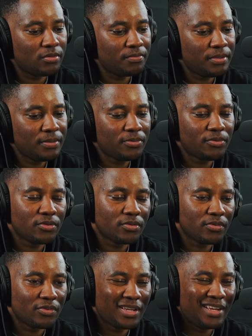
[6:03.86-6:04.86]
people
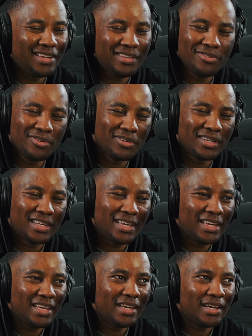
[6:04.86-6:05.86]
really don't
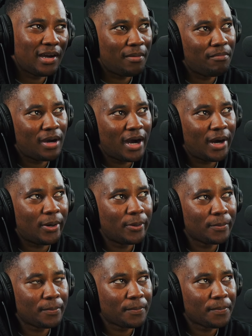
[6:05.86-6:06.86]
care
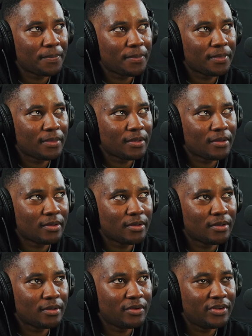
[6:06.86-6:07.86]
about
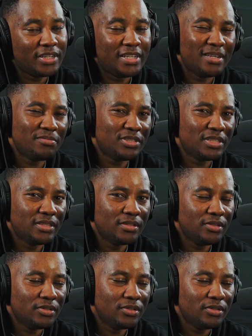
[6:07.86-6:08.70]
redemption.